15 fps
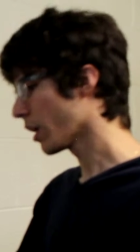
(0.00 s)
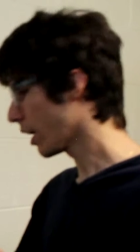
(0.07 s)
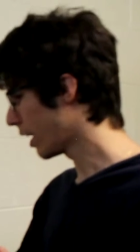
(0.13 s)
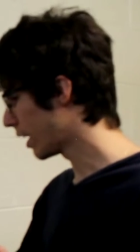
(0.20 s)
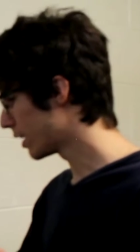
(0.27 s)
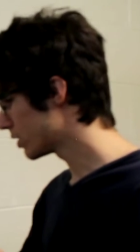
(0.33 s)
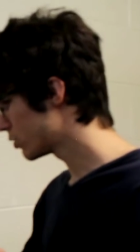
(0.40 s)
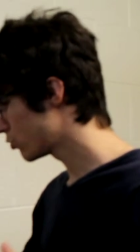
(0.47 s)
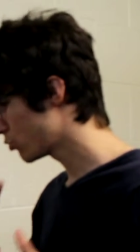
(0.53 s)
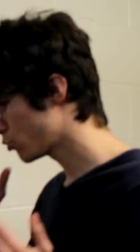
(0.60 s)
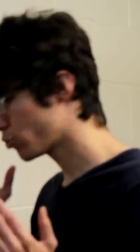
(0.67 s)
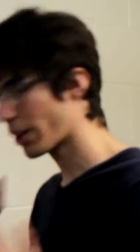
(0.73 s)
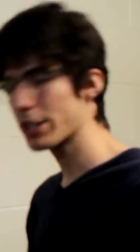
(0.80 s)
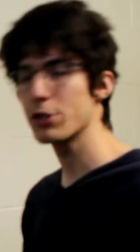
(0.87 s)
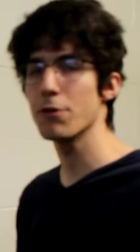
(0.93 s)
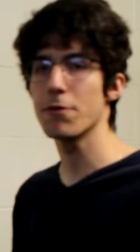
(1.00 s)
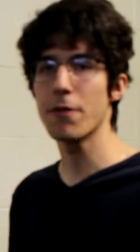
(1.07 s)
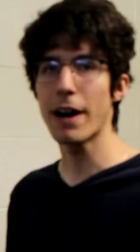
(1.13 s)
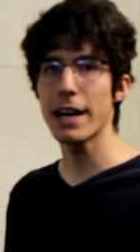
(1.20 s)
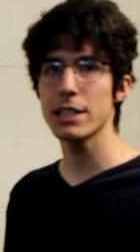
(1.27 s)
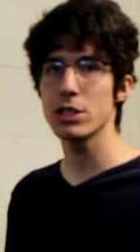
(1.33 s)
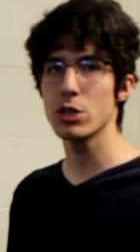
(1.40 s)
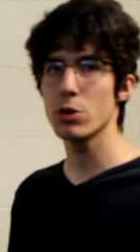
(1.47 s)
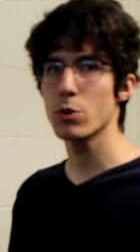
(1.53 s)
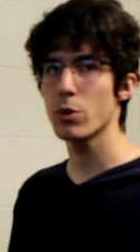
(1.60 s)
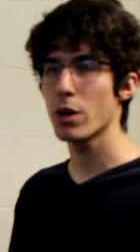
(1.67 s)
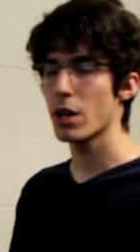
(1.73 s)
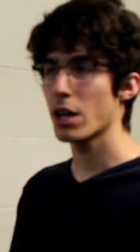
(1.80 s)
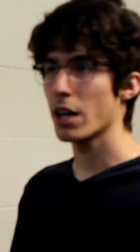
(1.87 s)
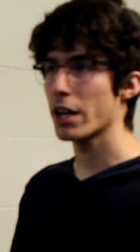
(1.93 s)
try to find
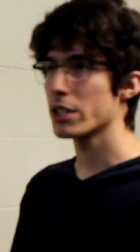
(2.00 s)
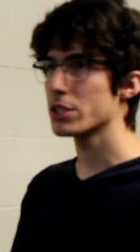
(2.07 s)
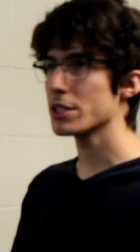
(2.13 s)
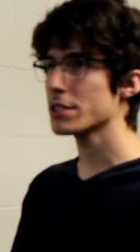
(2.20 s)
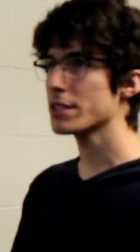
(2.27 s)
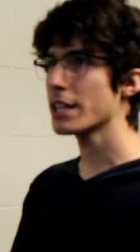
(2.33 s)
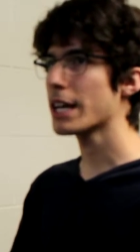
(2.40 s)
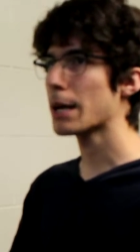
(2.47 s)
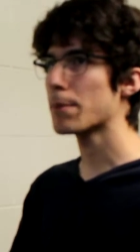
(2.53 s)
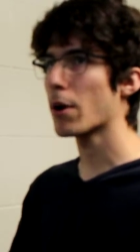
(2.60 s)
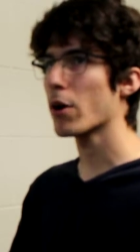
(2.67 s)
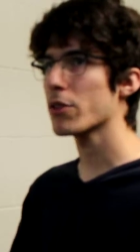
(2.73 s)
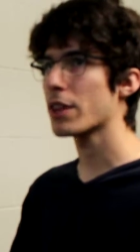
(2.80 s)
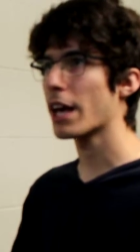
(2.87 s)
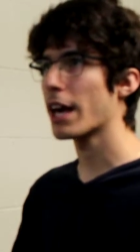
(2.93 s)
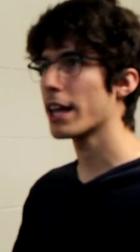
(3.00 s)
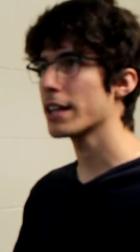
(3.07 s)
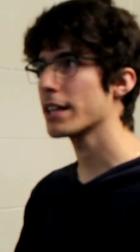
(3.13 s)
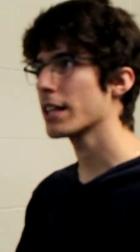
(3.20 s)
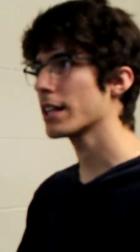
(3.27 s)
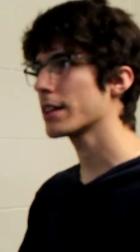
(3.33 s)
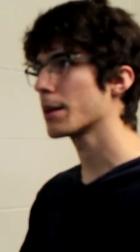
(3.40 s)
you, just think about that.